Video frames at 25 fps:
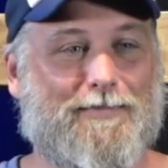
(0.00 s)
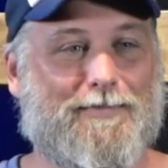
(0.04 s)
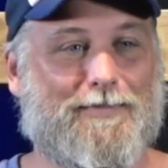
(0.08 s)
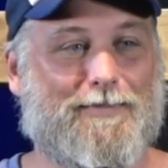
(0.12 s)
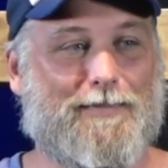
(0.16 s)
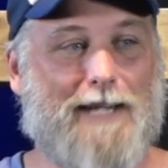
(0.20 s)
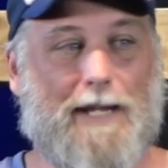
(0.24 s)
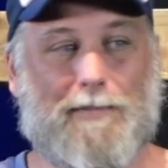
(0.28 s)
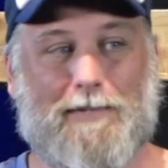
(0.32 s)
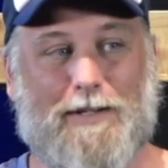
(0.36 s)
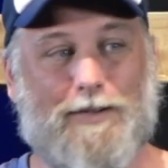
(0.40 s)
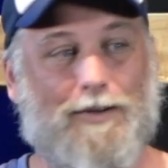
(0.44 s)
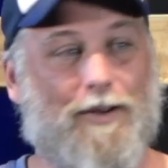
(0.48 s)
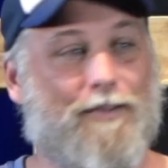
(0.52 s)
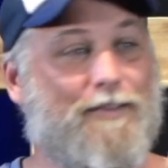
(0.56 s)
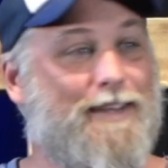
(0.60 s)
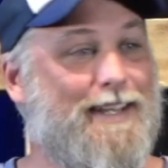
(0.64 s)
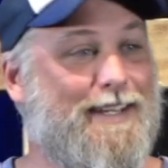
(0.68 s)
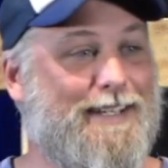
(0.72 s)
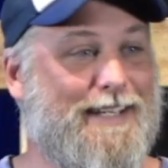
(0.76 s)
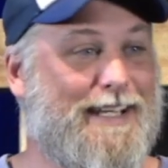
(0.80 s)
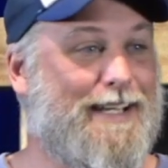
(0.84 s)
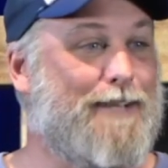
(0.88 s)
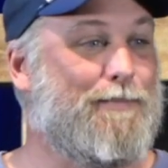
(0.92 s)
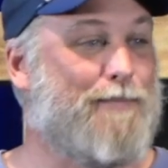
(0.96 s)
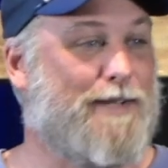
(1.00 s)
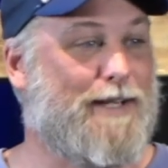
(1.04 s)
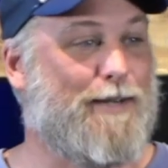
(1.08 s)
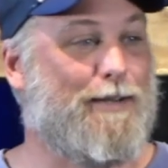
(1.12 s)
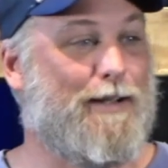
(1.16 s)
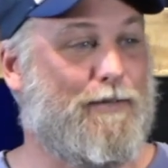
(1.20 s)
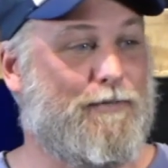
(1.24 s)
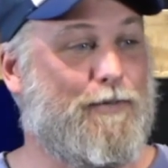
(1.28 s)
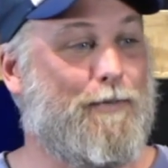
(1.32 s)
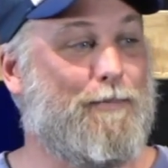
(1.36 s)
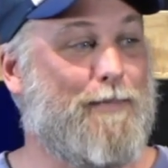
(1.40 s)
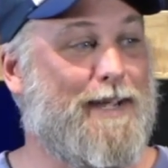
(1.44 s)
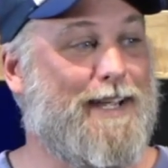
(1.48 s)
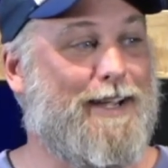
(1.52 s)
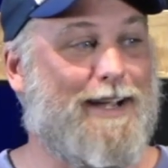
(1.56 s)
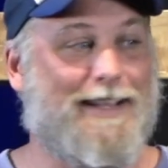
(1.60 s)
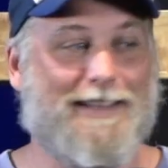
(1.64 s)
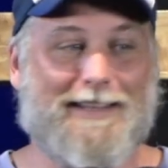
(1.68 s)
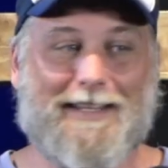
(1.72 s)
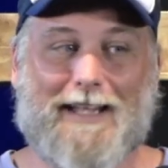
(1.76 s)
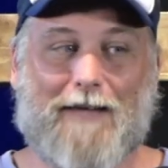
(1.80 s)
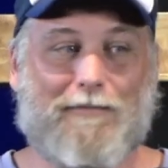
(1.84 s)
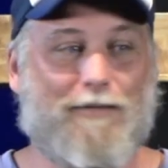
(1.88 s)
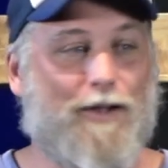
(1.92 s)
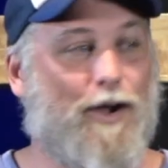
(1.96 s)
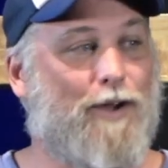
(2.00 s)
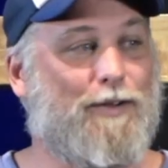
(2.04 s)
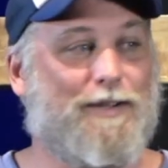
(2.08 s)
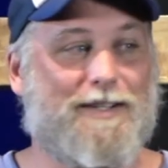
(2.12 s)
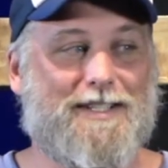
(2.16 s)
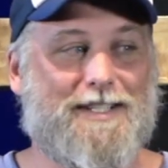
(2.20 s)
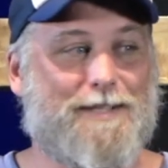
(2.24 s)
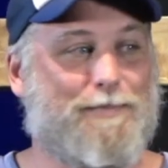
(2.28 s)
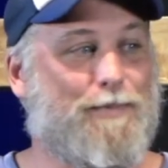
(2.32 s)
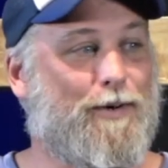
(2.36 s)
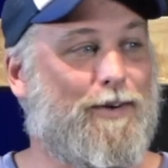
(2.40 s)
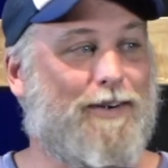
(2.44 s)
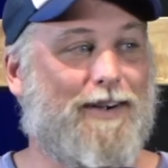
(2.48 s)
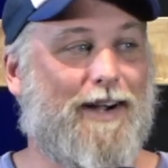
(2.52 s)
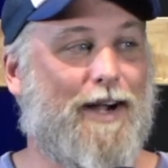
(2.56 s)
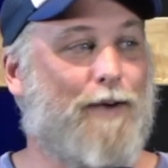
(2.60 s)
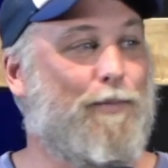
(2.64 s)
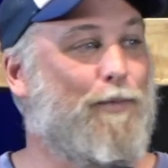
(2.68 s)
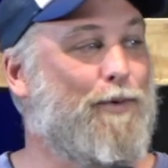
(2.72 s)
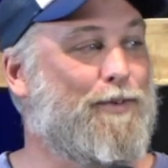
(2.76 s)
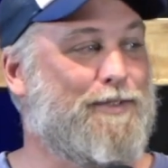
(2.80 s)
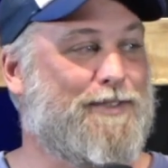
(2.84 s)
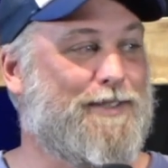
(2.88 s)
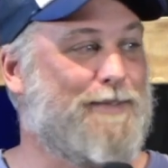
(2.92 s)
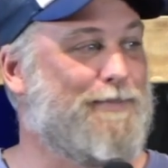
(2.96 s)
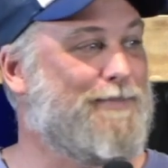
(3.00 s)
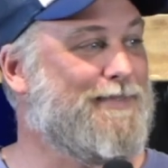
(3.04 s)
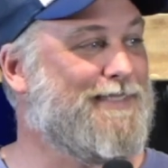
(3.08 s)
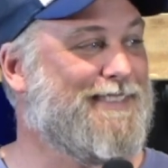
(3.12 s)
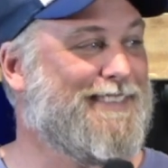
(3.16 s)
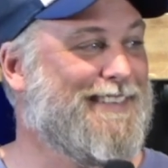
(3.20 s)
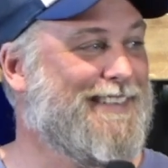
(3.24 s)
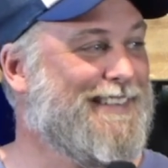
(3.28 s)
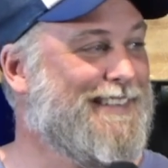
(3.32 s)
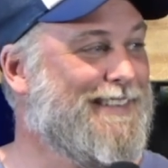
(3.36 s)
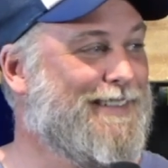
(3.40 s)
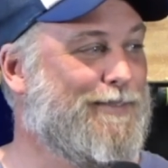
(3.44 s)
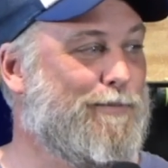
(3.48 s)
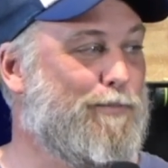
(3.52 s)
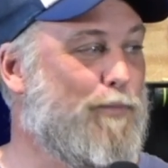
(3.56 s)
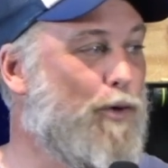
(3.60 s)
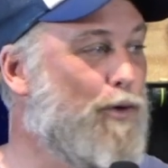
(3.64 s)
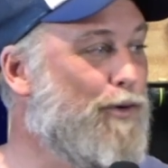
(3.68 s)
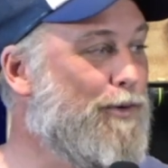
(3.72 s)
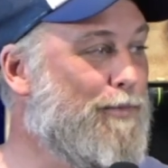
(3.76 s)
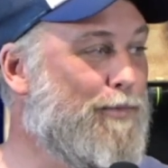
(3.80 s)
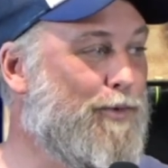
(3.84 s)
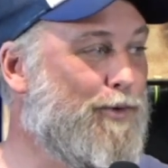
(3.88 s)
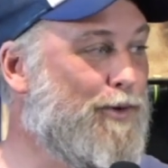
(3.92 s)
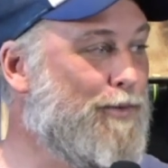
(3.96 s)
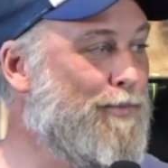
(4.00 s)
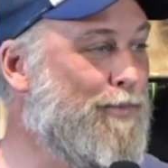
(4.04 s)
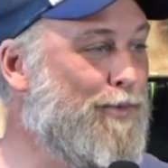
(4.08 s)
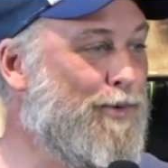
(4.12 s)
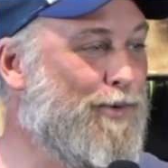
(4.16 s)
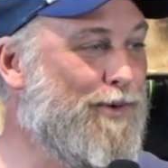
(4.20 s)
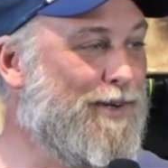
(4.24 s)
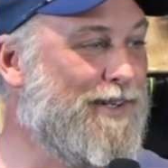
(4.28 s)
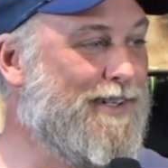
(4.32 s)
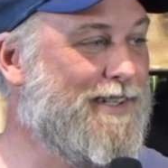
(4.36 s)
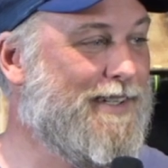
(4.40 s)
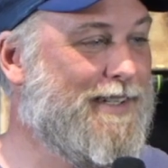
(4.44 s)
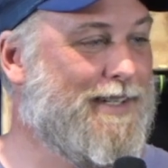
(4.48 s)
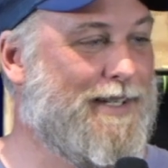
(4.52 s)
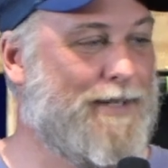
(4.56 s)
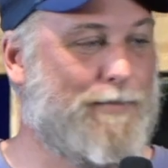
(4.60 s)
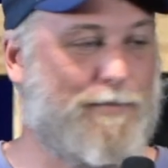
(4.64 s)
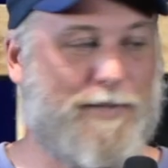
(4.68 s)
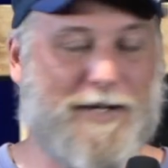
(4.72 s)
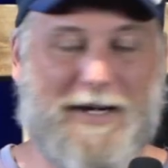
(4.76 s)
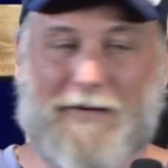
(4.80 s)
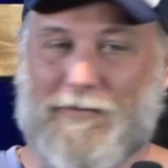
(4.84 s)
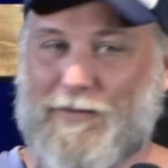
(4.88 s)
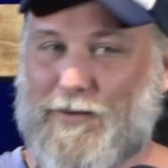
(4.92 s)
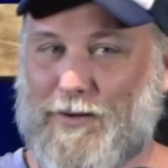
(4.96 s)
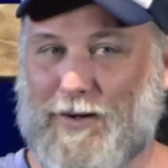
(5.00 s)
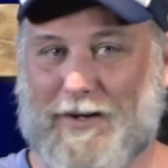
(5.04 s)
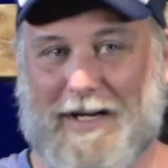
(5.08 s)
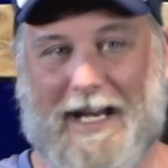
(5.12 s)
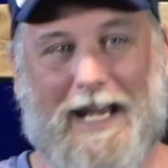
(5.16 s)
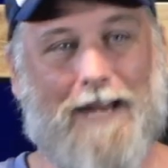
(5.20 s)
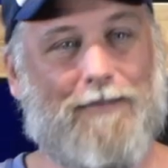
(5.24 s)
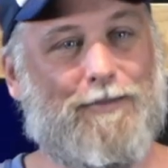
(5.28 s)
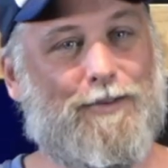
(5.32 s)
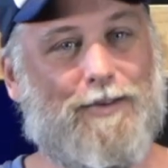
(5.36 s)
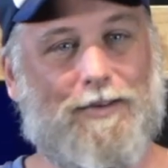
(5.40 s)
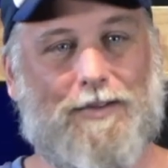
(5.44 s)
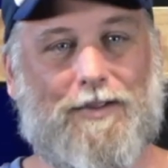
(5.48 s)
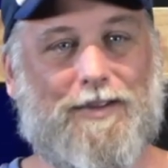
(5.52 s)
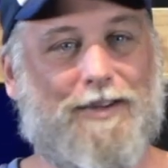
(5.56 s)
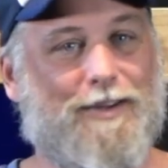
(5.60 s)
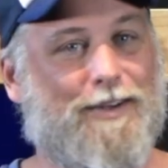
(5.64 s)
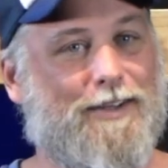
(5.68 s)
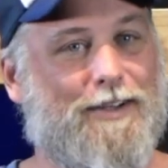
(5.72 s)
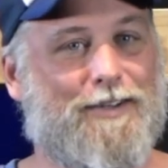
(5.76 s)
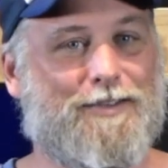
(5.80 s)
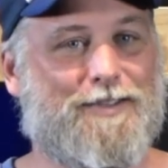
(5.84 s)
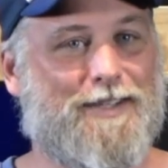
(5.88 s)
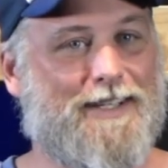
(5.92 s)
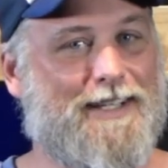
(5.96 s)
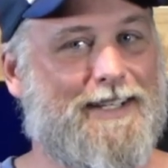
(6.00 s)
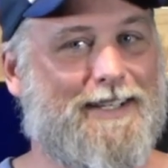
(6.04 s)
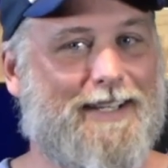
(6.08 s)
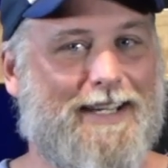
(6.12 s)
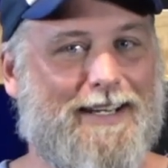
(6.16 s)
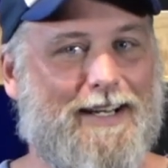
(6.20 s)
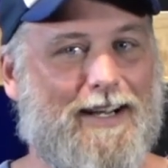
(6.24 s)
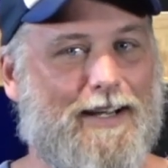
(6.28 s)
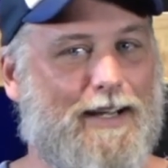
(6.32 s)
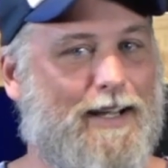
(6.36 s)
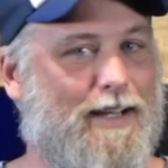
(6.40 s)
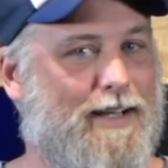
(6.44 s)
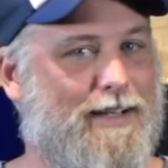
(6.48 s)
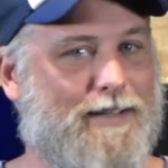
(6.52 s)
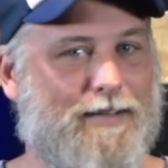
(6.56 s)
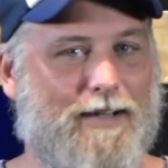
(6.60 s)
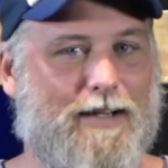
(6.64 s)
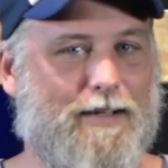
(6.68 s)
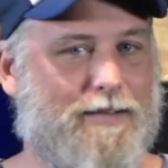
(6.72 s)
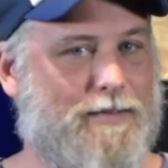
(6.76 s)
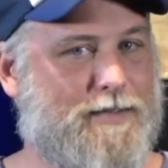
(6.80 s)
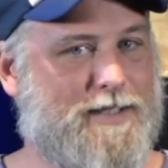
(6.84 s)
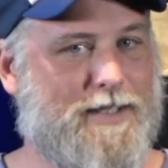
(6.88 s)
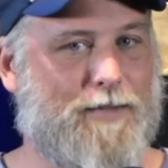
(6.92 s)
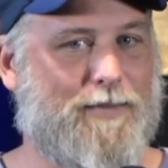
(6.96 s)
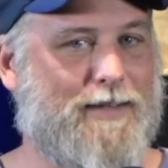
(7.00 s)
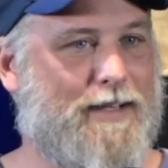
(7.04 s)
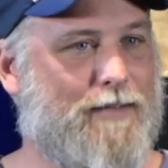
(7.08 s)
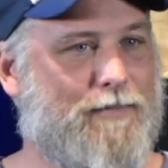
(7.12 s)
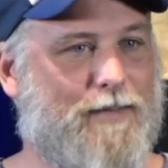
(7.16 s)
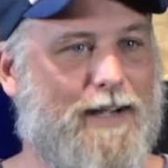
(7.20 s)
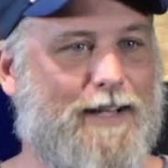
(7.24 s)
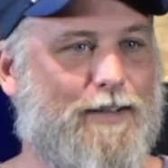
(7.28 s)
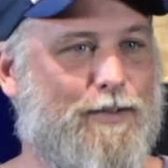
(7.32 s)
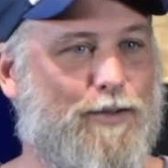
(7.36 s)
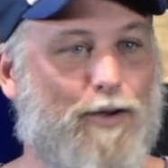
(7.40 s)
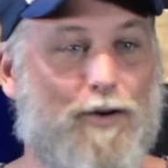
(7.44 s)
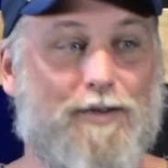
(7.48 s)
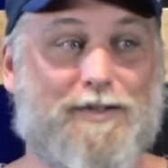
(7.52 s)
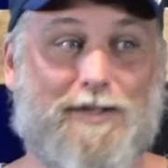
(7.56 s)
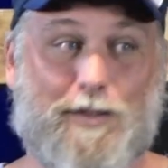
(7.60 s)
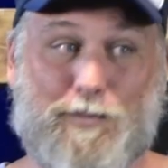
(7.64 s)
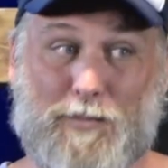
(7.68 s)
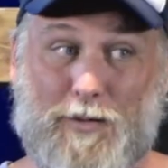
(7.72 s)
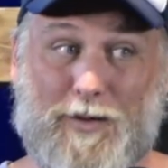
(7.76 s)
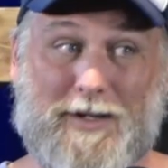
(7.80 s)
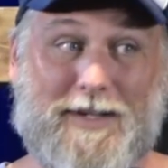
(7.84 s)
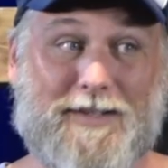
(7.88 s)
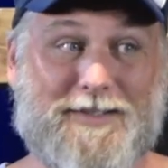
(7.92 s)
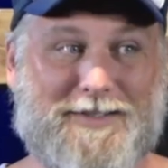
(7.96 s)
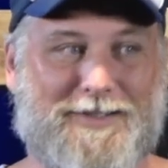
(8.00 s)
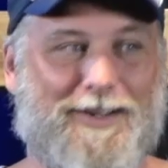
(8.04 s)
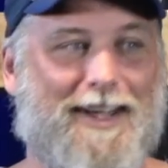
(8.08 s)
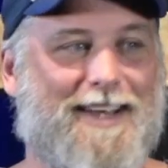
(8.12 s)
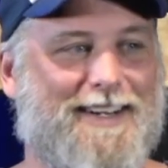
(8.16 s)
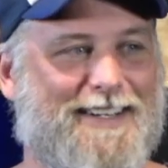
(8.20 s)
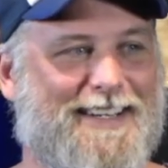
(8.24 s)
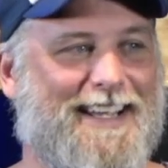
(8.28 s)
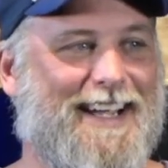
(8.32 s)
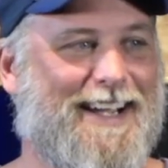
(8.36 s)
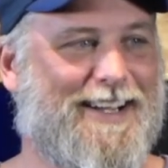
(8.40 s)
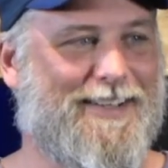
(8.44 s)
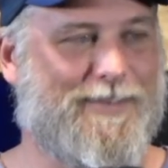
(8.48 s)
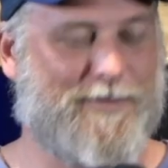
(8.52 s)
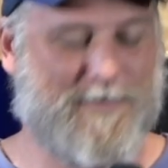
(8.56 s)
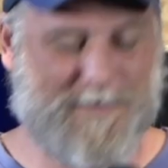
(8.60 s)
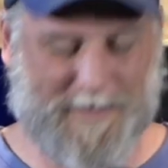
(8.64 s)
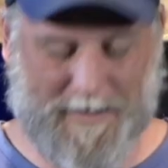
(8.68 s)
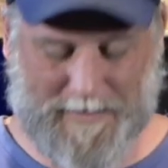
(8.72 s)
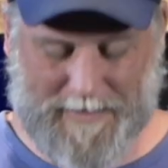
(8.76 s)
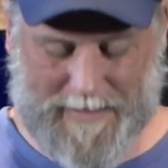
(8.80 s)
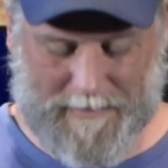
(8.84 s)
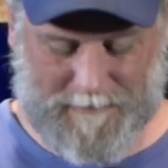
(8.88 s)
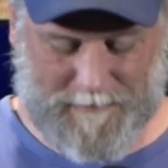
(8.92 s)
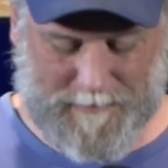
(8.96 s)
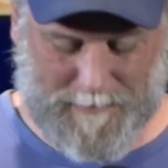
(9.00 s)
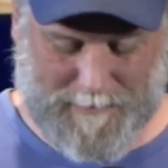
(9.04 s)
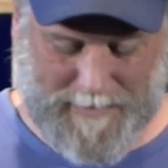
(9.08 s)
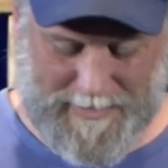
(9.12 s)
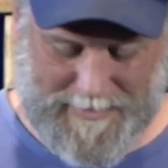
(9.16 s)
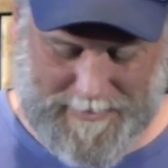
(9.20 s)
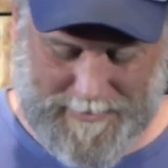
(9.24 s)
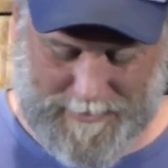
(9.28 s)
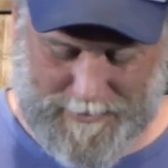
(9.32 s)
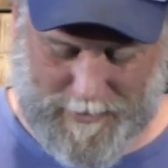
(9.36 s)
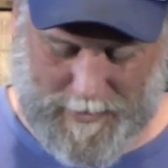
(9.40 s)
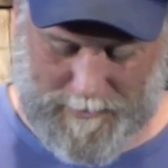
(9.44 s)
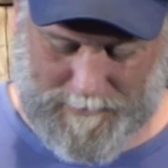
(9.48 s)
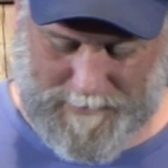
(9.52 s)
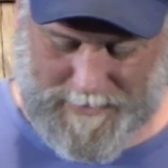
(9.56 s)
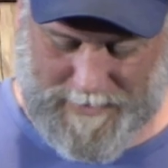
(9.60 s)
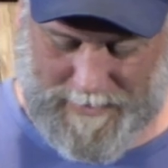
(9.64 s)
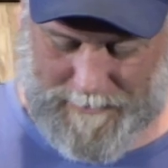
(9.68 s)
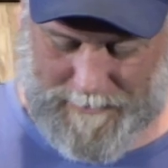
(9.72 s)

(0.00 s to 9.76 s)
Maybe you're not there yet, but like, for me, I love the Holy Spirit. I want him more and more and more. But I've got to have good theology and I, uh, I, uh, someone that knows the word inside and out. So that for me is a top tip.